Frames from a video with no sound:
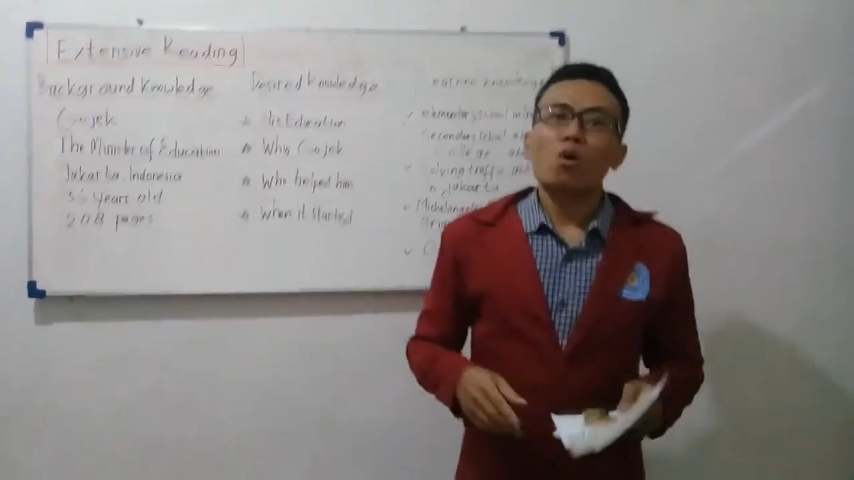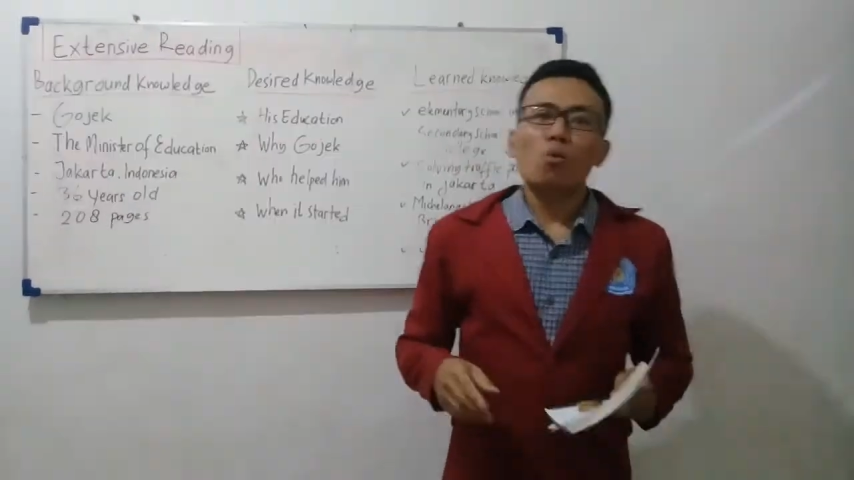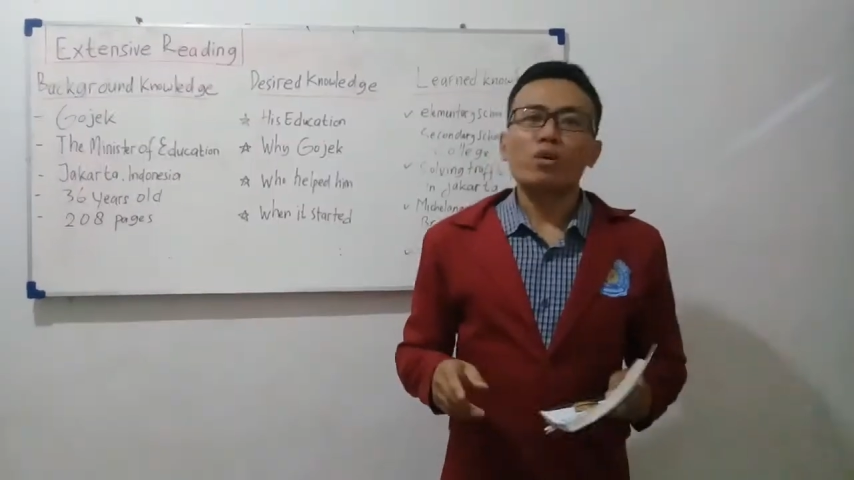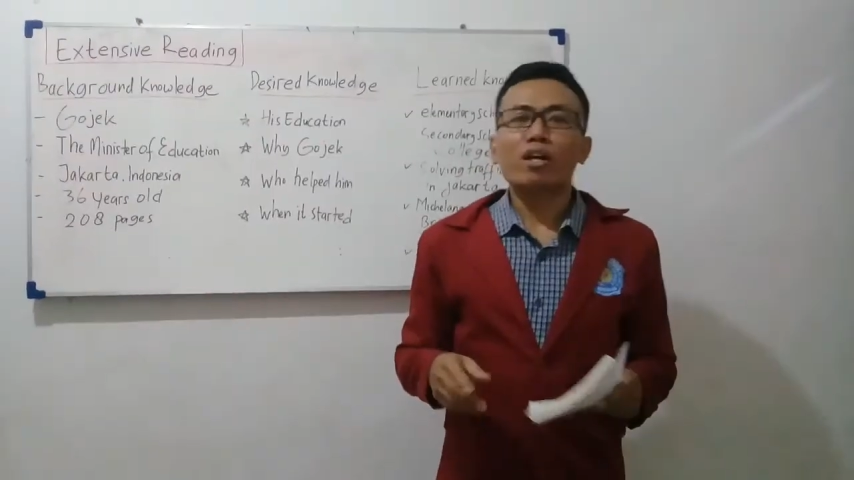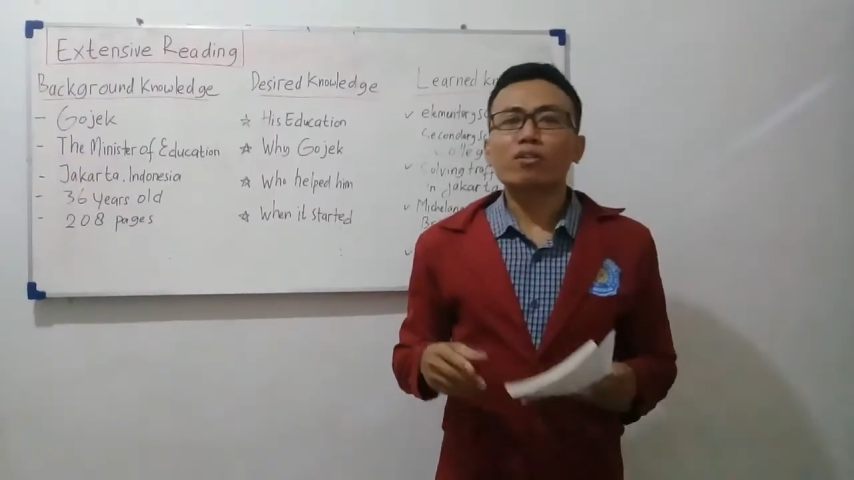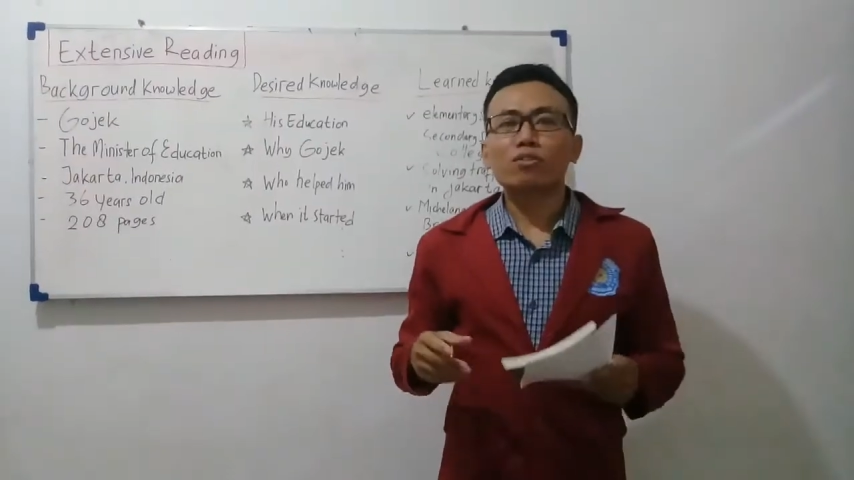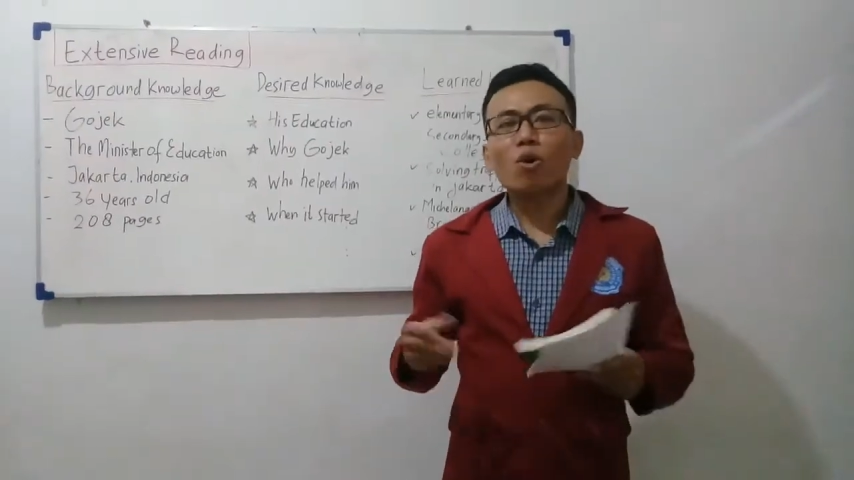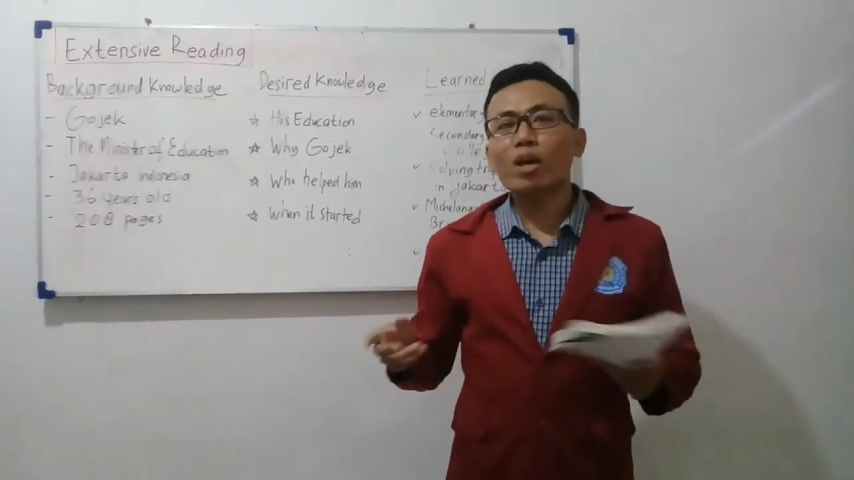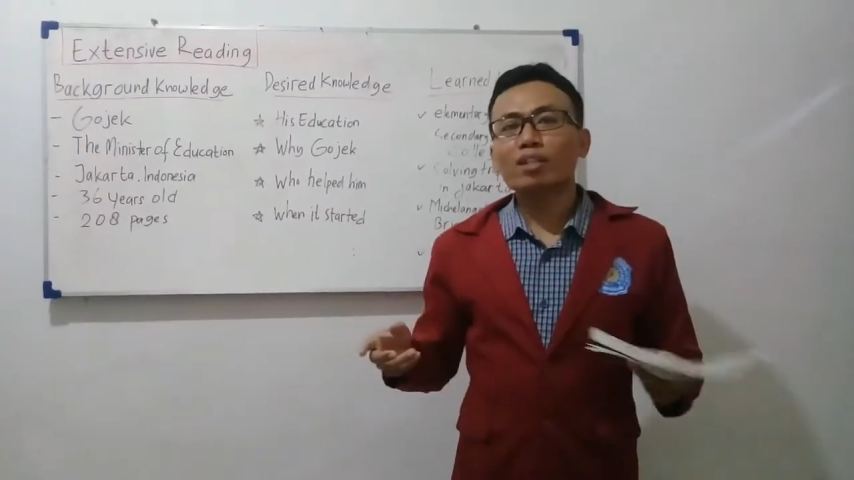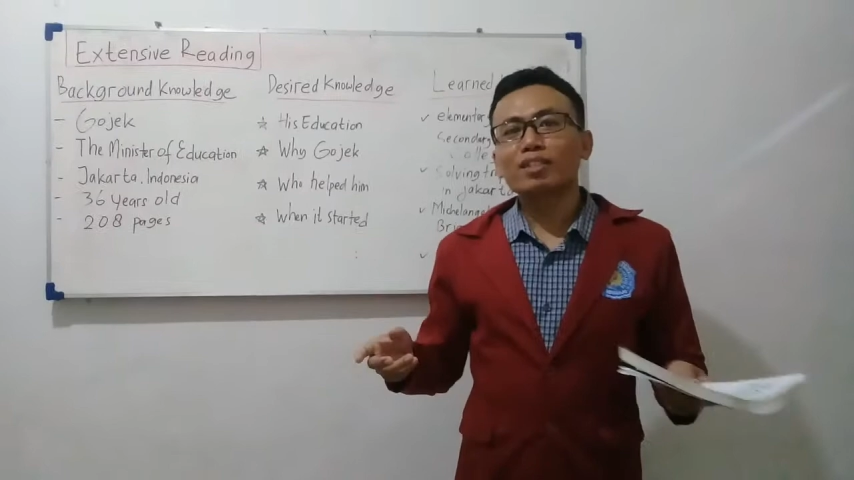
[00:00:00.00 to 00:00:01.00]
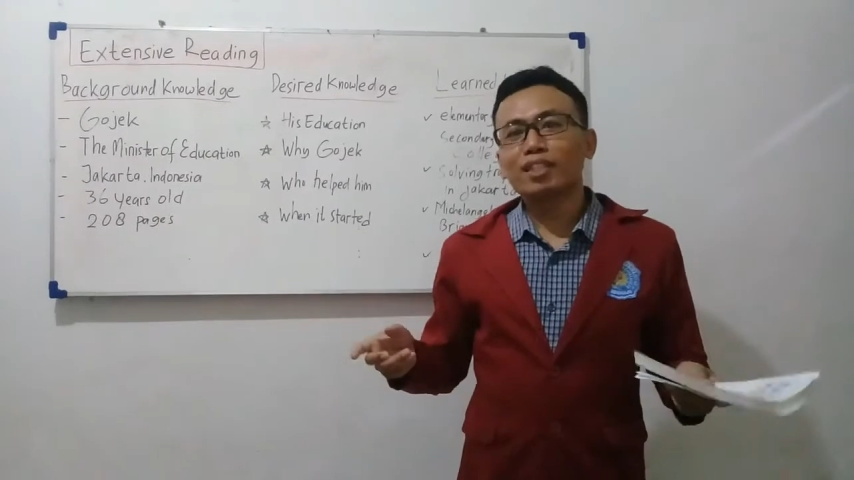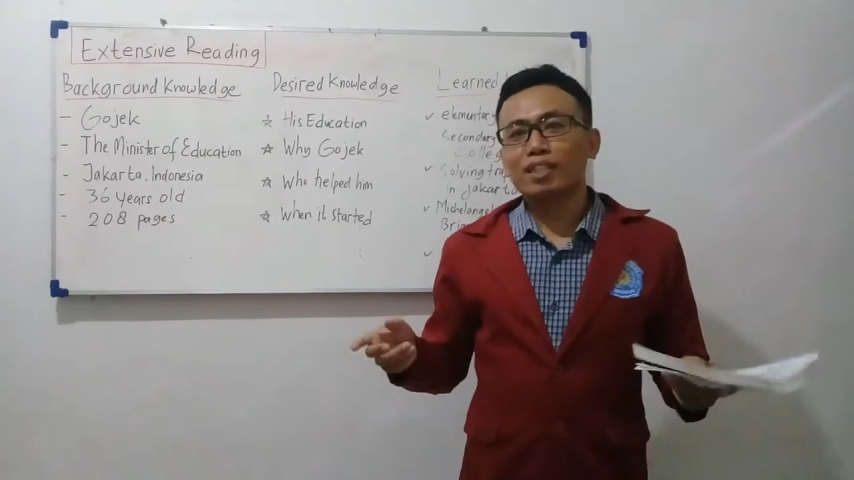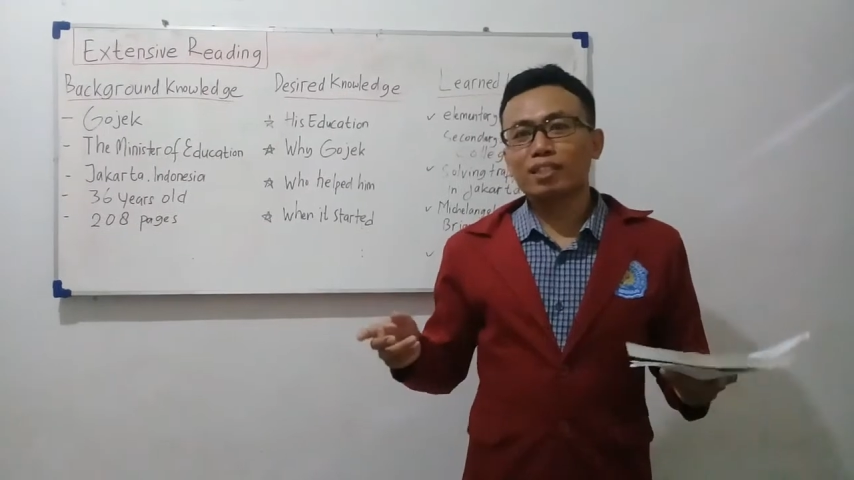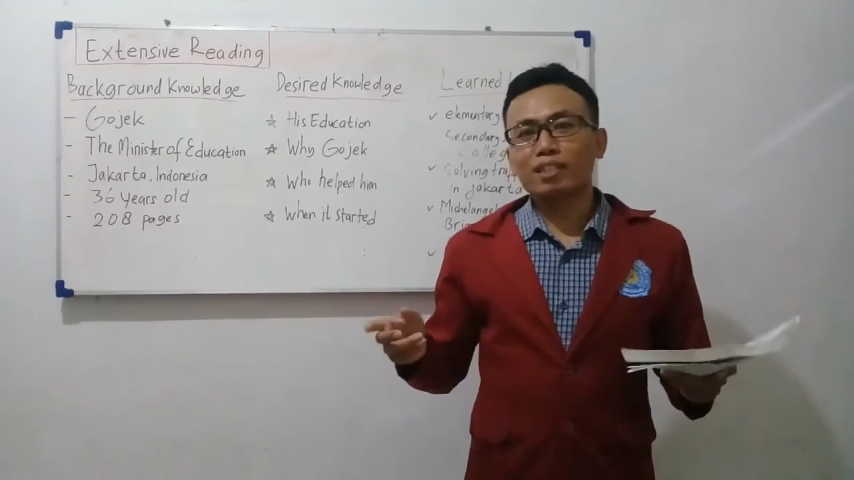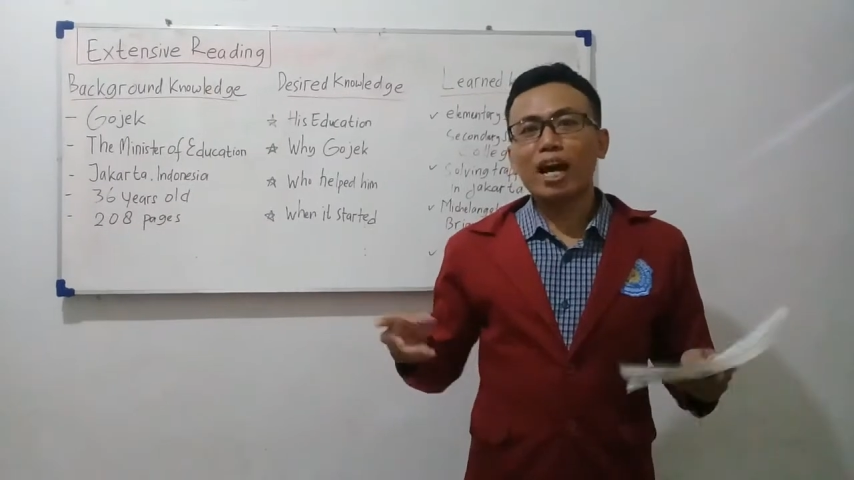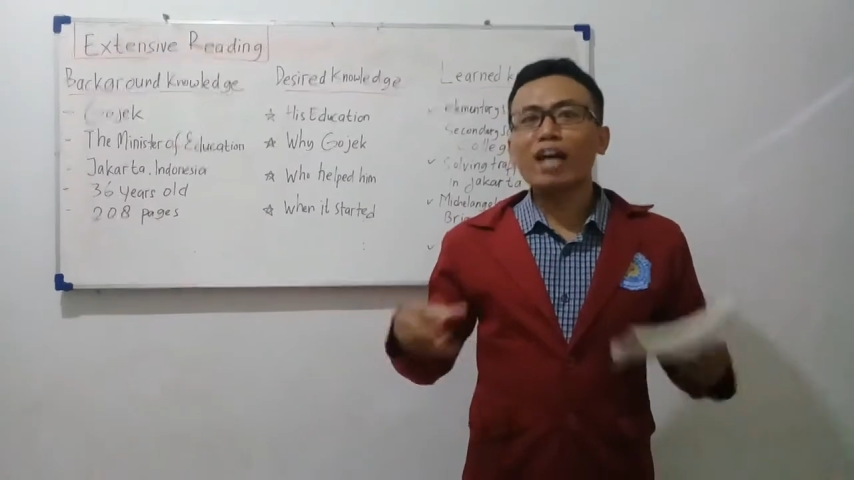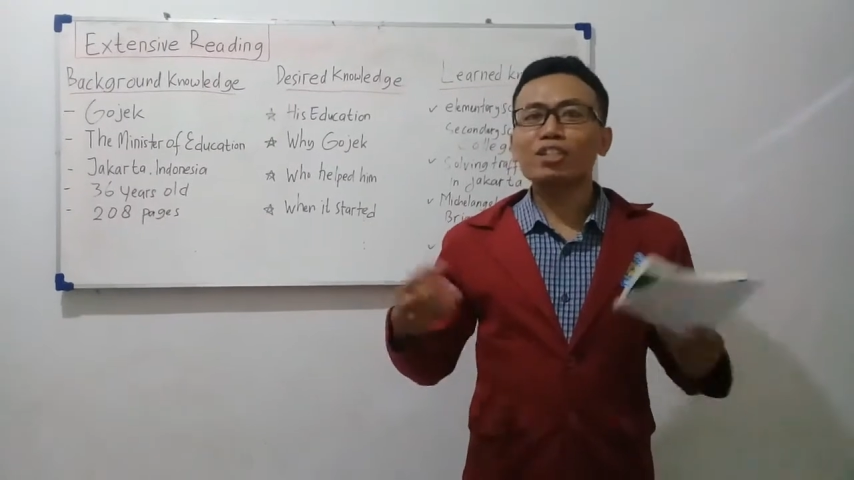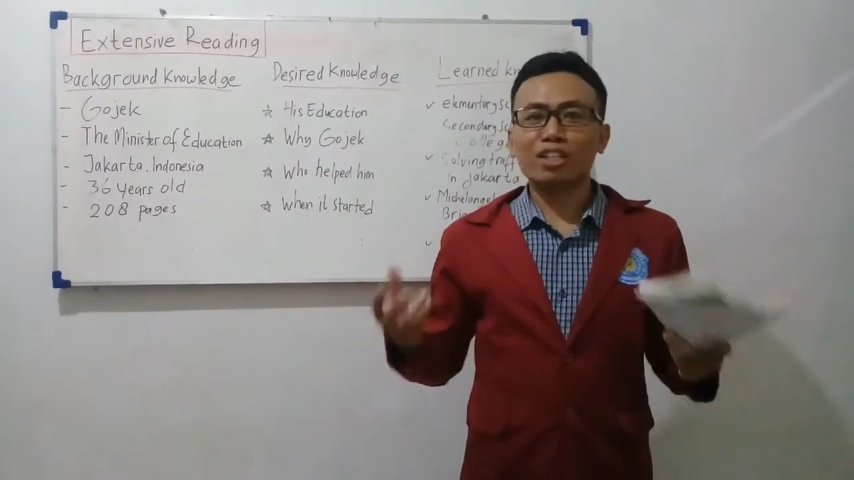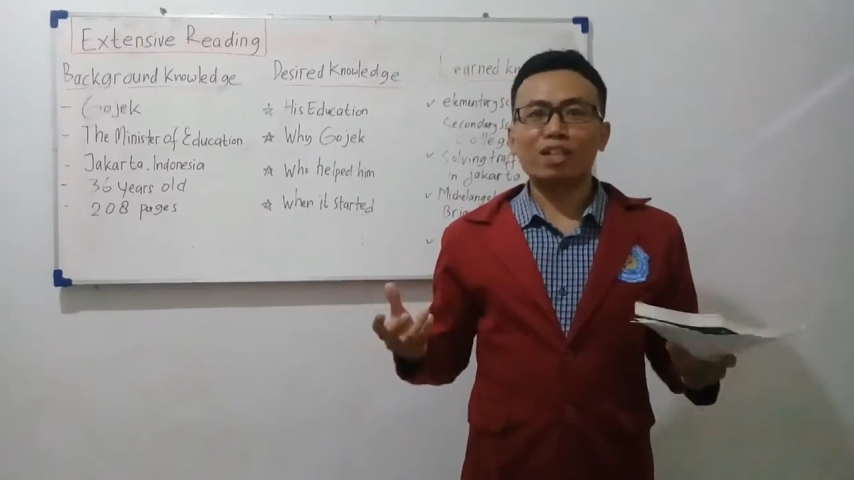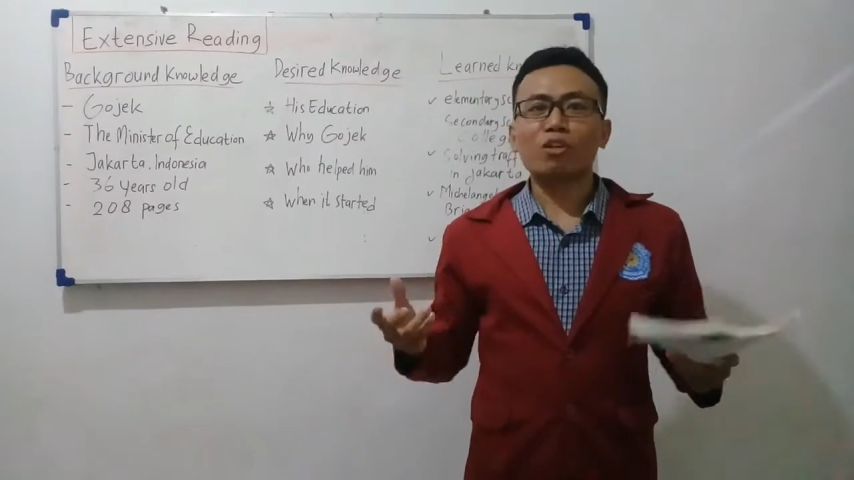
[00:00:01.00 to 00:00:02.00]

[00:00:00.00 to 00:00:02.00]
without knowing the content,